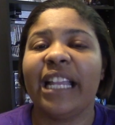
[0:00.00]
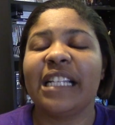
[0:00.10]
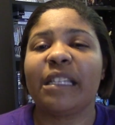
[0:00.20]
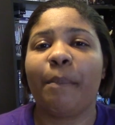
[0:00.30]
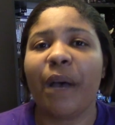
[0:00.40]
it.
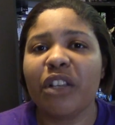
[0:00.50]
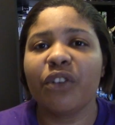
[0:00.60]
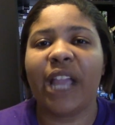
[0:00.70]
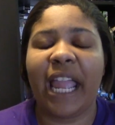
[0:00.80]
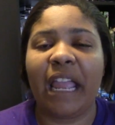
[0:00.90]
It's a
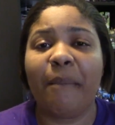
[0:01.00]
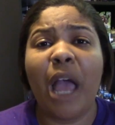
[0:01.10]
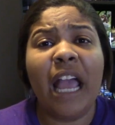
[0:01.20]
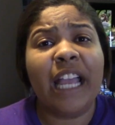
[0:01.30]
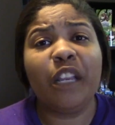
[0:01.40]
puzzle game,
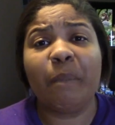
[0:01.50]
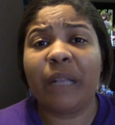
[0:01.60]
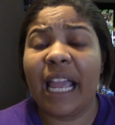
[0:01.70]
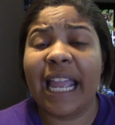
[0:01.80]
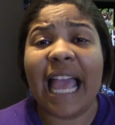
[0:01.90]
and you
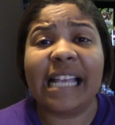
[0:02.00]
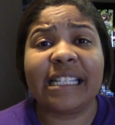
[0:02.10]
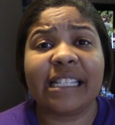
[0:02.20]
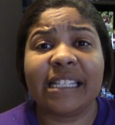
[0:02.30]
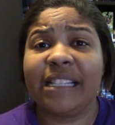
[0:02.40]
play
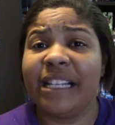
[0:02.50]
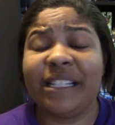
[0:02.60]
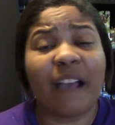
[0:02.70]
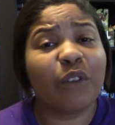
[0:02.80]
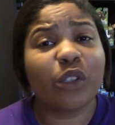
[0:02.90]
as the
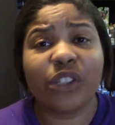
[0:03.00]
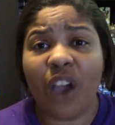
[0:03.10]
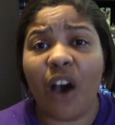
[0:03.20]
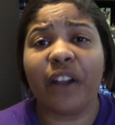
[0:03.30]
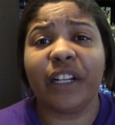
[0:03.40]
Devil's
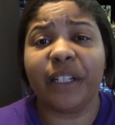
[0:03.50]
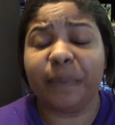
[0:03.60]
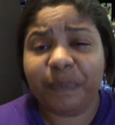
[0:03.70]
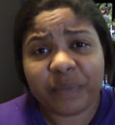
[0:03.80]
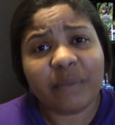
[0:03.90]

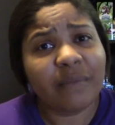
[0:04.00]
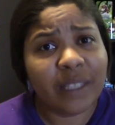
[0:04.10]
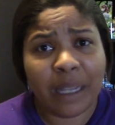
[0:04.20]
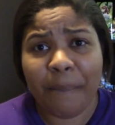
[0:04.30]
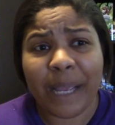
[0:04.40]
Daughter.
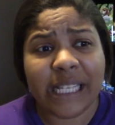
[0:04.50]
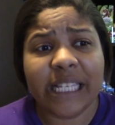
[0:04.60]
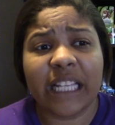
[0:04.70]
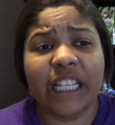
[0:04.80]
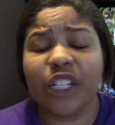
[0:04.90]
And
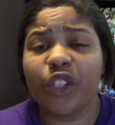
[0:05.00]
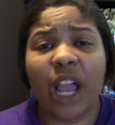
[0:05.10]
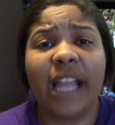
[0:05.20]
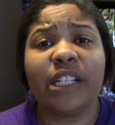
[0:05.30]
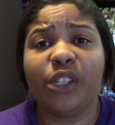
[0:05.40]
basically, you're
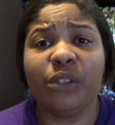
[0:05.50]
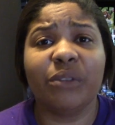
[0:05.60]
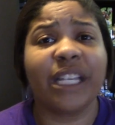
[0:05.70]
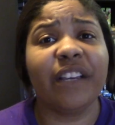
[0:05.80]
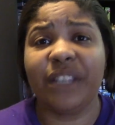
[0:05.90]
trying
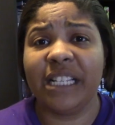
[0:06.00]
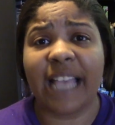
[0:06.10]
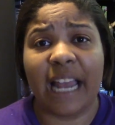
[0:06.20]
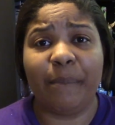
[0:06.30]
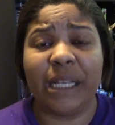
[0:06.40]
to kill
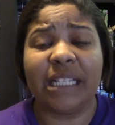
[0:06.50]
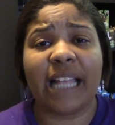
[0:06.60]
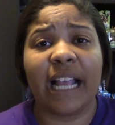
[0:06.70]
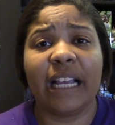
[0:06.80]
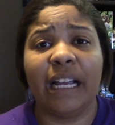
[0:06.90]
these enemies
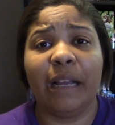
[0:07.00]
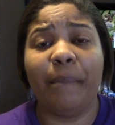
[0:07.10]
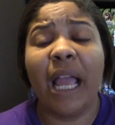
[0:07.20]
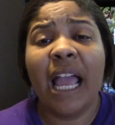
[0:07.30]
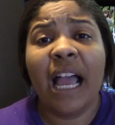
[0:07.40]
that
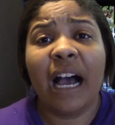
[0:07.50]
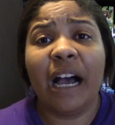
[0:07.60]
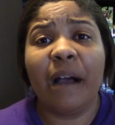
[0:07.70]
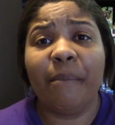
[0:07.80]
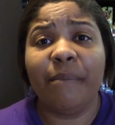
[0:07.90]
come
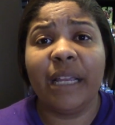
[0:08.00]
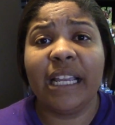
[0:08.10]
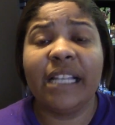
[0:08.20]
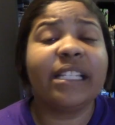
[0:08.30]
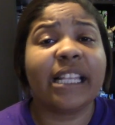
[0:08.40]

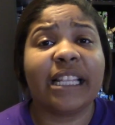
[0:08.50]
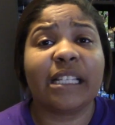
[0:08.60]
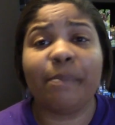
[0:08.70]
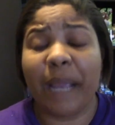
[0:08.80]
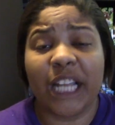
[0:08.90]
into
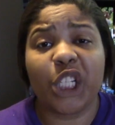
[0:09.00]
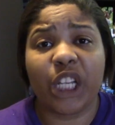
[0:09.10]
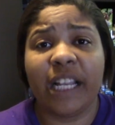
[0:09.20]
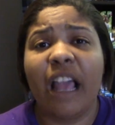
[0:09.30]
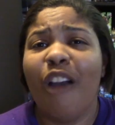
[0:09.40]
this mansion.